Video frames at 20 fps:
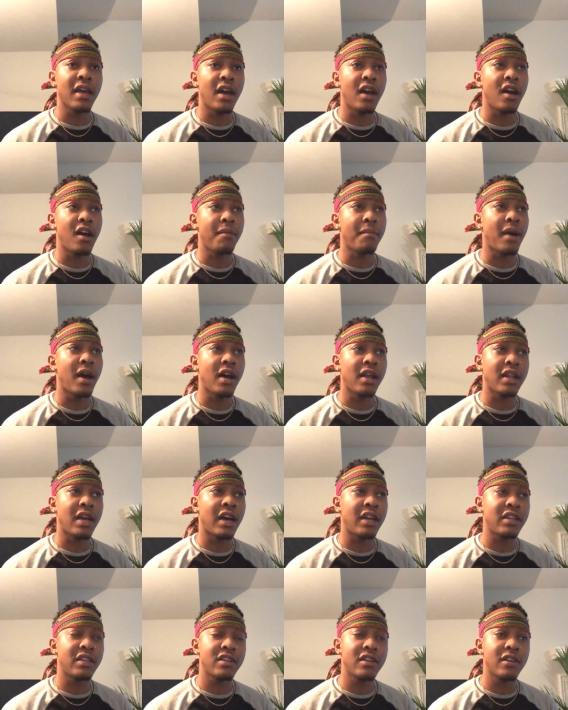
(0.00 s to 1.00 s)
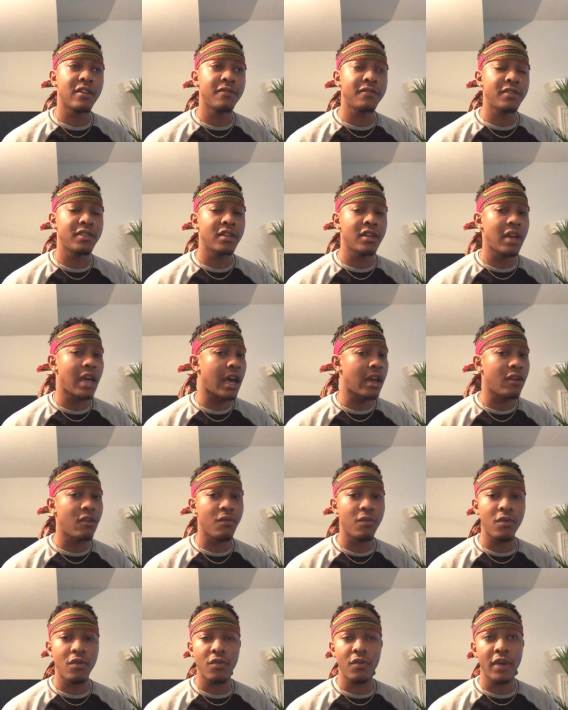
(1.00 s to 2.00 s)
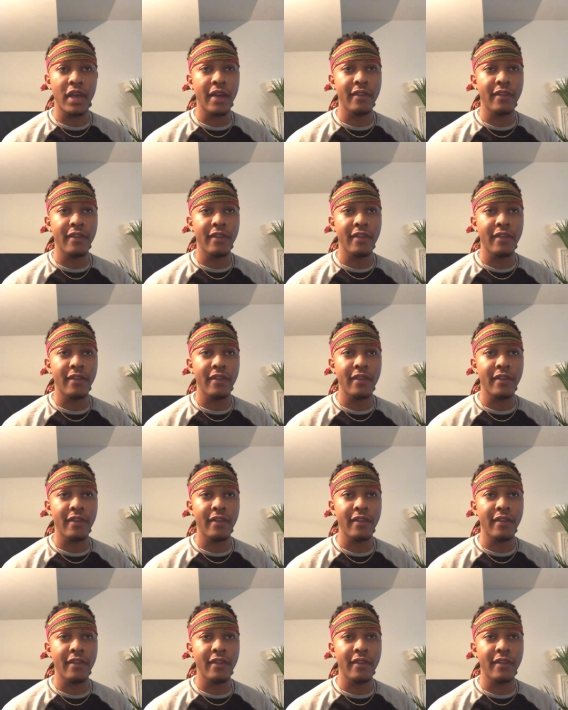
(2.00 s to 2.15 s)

Um, I, I love to, I don't want